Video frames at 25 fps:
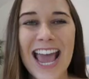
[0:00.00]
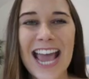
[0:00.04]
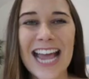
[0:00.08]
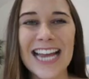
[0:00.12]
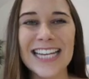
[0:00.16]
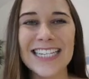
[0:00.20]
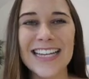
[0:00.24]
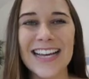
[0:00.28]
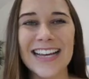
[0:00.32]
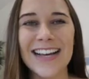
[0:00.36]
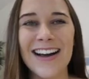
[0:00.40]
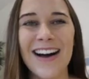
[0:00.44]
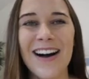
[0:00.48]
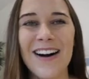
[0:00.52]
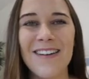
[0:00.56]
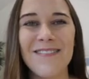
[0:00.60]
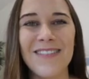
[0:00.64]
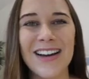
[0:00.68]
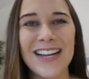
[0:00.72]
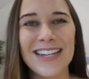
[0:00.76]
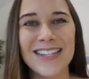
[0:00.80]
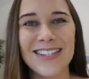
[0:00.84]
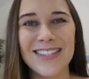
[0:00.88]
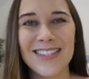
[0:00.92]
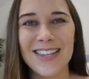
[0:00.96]
and I can't
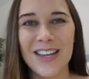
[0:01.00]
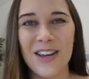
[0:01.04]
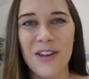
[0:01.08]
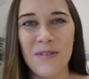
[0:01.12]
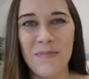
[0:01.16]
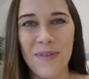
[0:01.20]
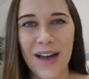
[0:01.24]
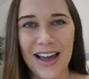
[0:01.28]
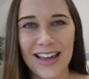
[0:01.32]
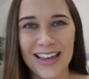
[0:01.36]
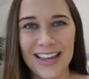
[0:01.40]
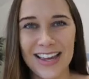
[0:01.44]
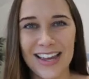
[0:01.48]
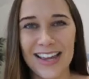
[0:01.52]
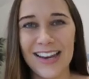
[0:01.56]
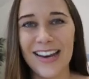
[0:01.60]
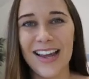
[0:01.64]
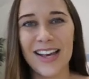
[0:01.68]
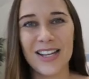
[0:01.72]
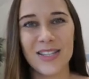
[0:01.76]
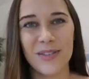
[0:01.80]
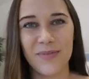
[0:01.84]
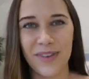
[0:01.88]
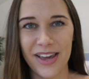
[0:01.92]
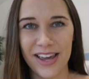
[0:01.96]
wait to see you back here
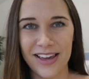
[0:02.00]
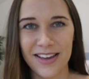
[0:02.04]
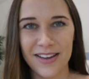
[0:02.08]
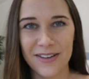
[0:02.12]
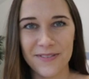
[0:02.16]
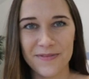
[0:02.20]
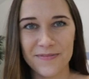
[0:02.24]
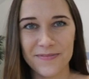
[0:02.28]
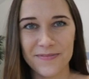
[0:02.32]
next week.